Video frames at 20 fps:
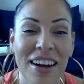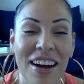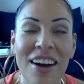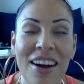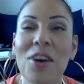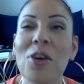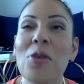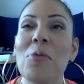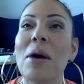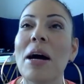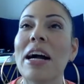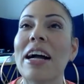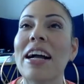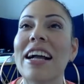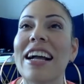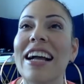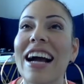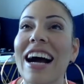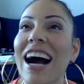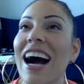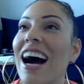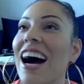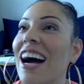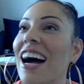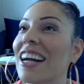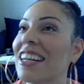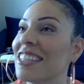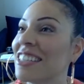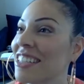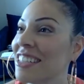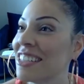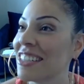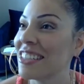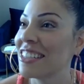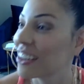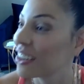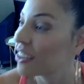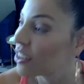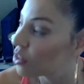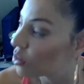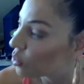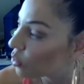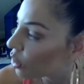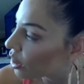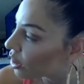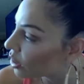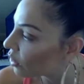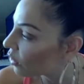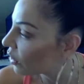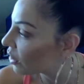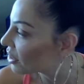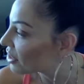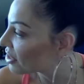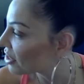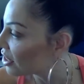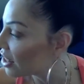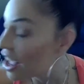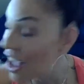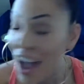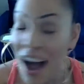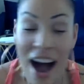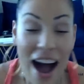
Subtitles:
Oh my gosh, this is a great question.